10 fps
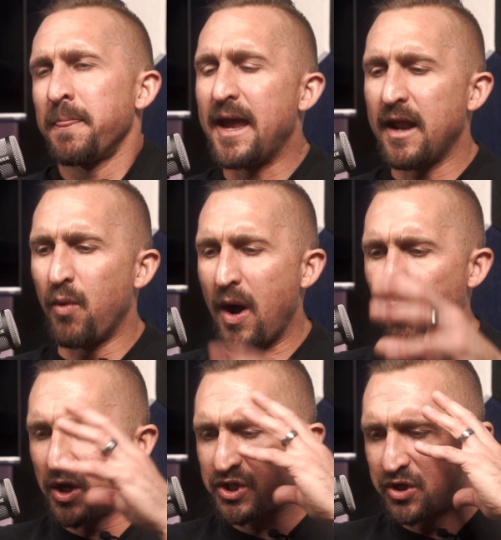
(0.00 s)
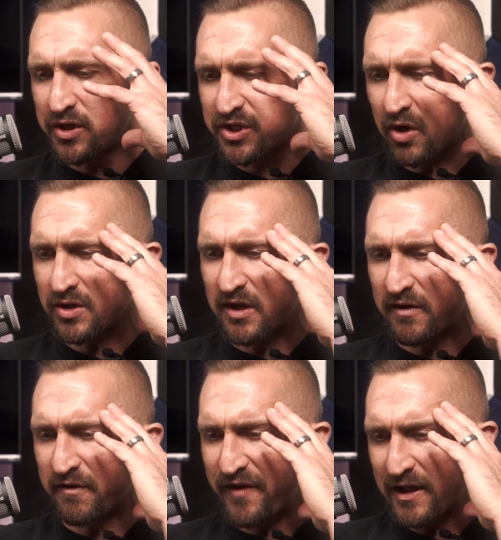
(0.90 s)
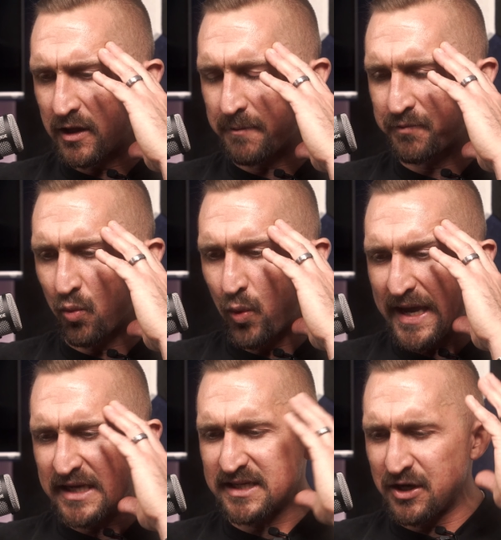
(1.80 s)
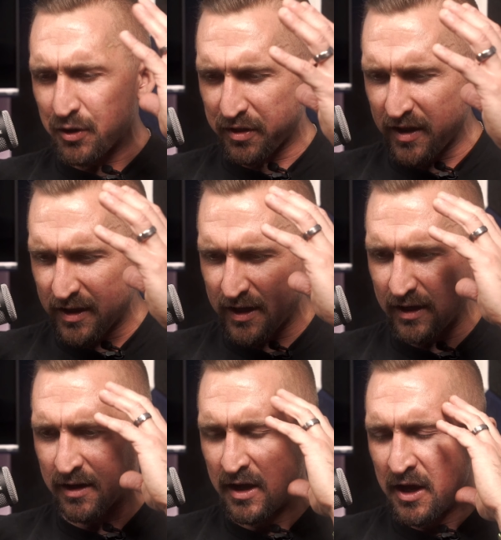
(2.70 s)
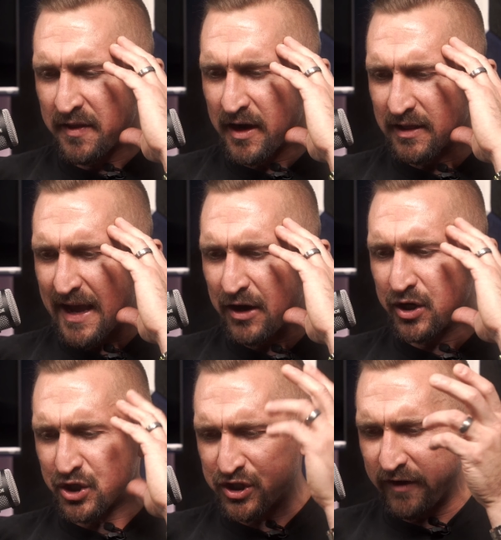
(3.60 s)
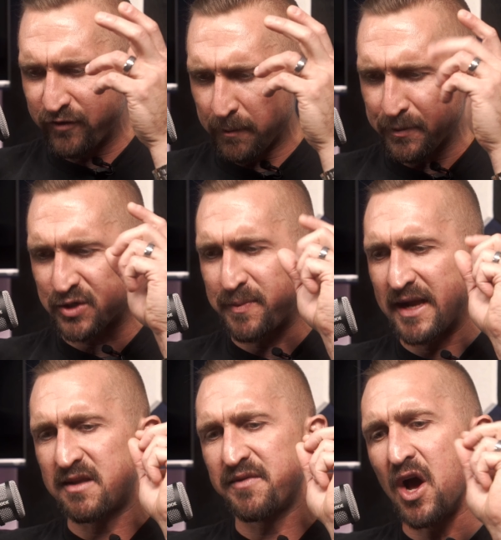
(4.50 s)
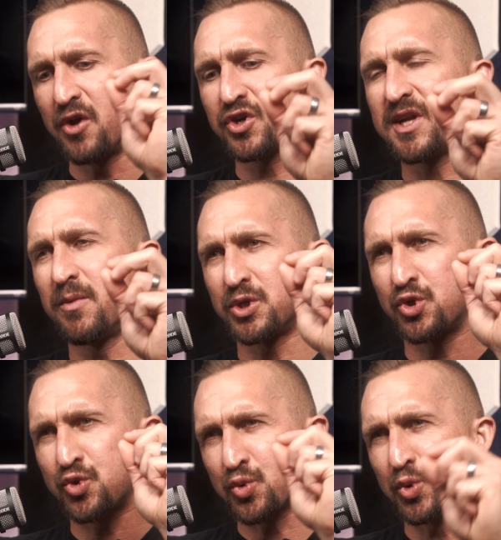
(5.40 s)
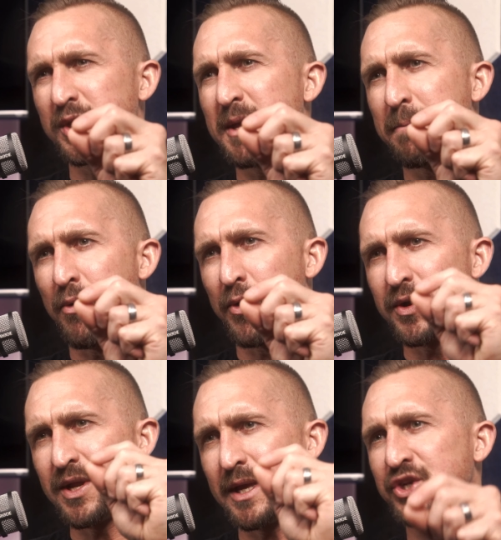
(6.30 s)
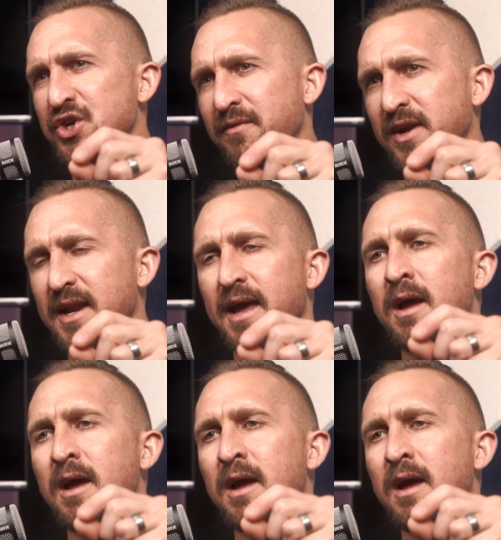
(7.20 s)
And I, I want you to start to develop ways in your thinking that allow you to shift your perspective and understand what's truly important each and every day.